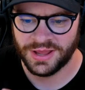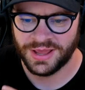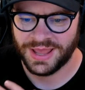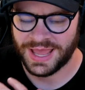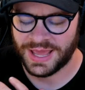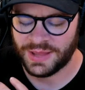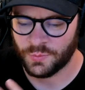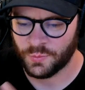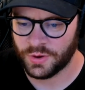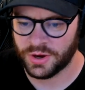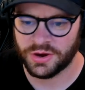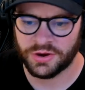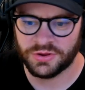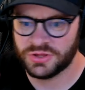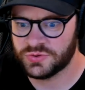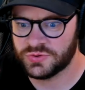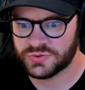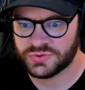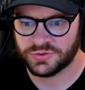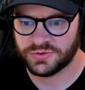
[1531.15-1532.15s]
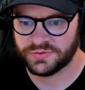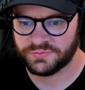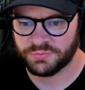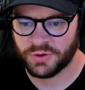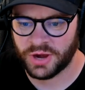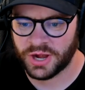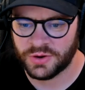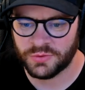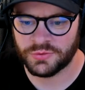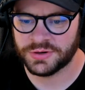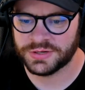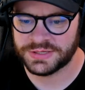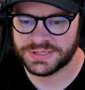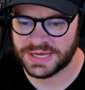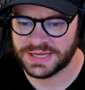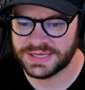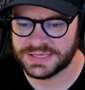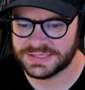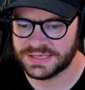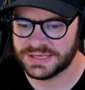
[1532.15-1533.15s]
And where are you sort of
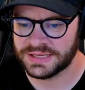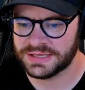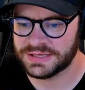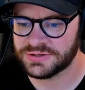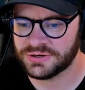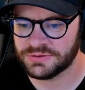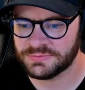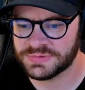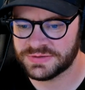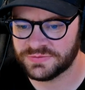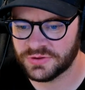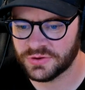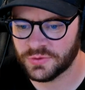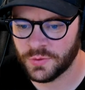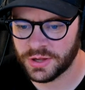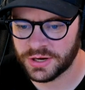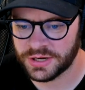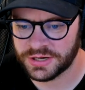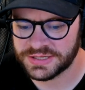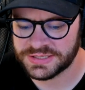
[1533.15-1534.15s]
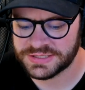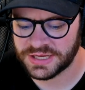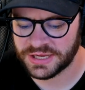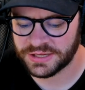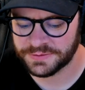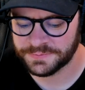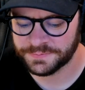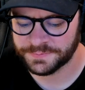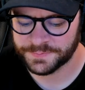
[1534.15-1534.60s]
prioritizing in terms of the quantity side?